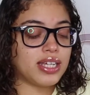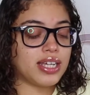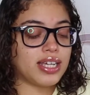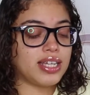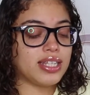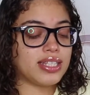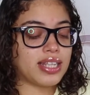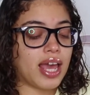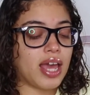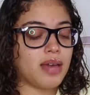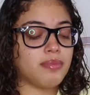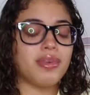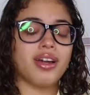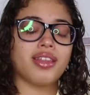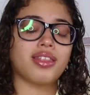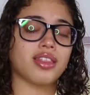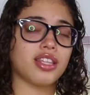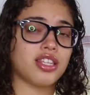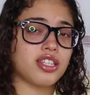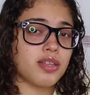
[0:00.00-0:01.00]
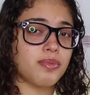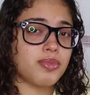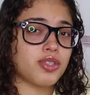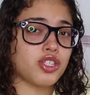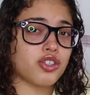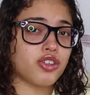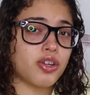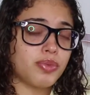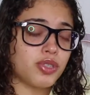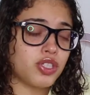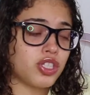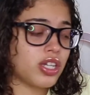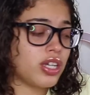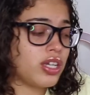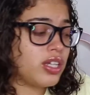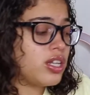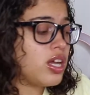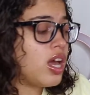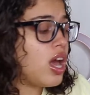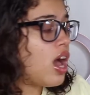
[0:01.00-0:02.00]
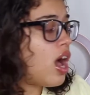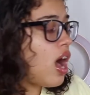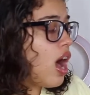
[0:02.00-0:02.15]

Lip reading: is a monthly subscription.